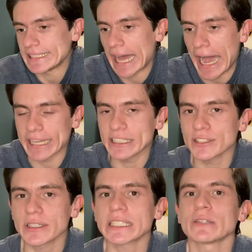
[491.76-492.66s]
I just
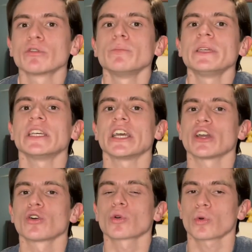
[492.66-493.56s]
think it would be
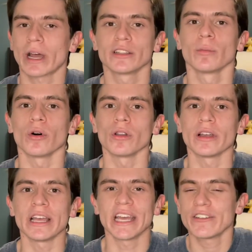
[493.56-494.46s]
incredible
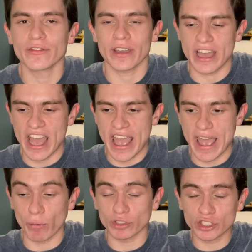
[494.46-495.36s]
if
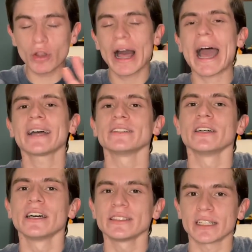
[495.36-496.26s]
it still had
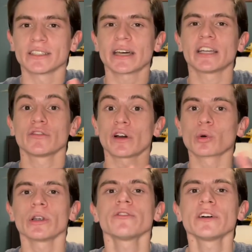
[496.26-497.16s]
the design of a
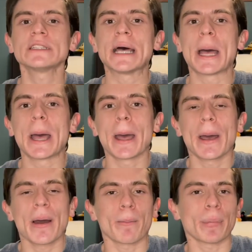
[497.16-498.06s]
griffin,
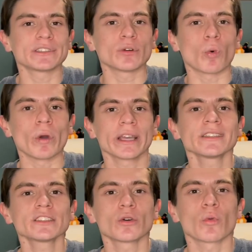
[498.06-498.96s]
but the
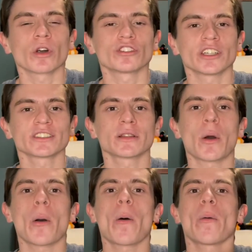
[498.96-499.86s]
wings were just
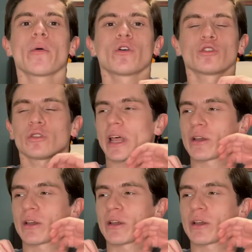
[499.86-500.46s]
like